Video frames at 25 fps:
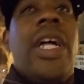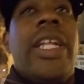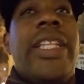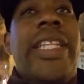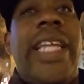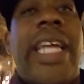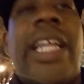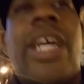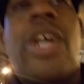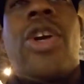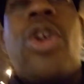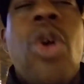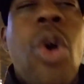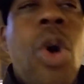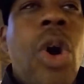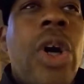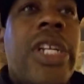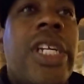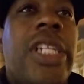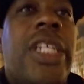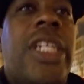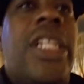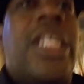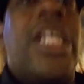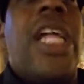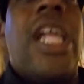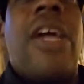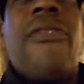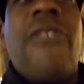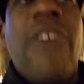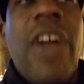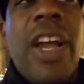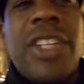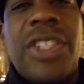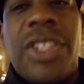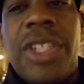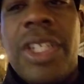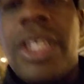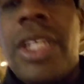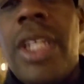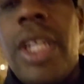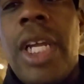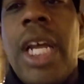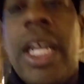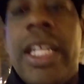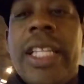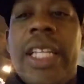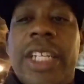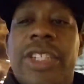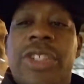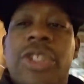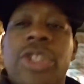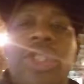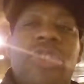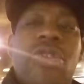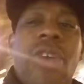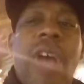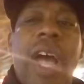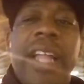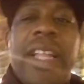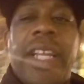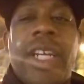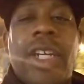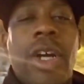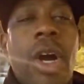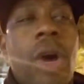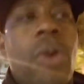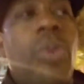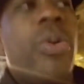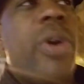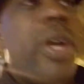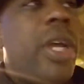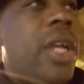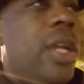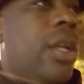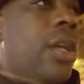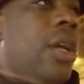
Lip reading: that are going in the direction that you're trying to go in.